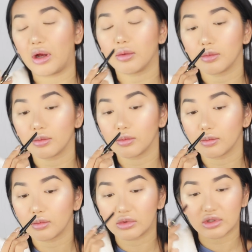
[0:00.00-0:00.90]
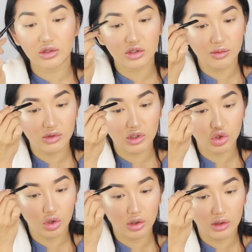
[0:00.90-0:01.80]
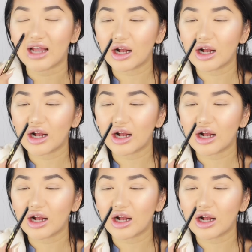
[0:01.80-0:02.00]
but it just smells like chocolate.